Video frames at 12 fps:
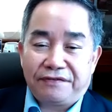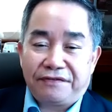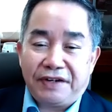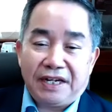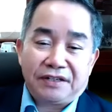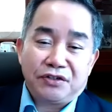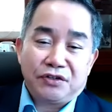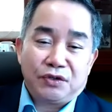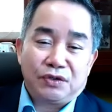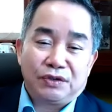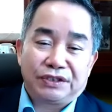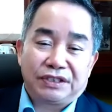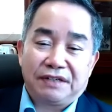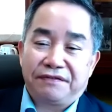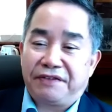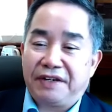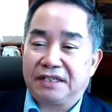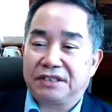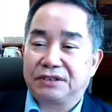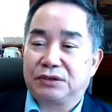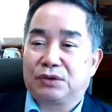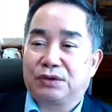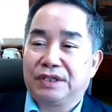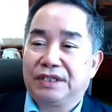fake news and fake
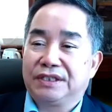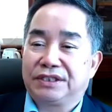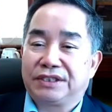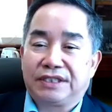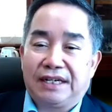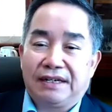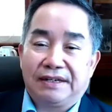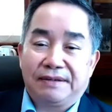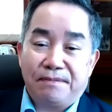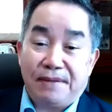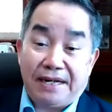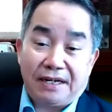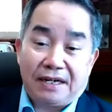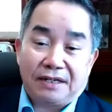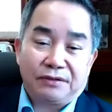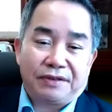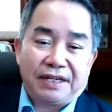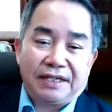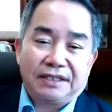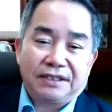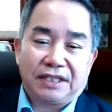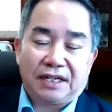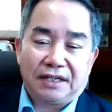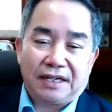stories and many other
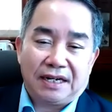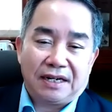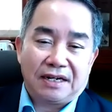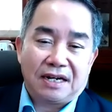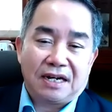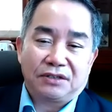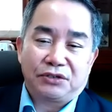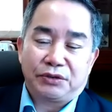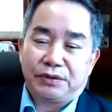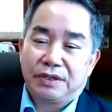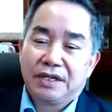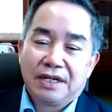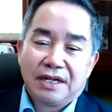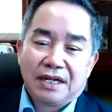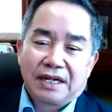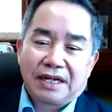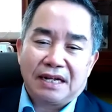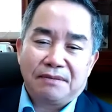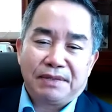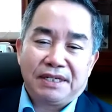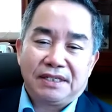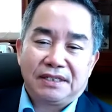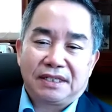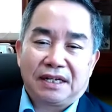things that are not true can be
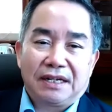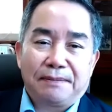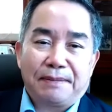easily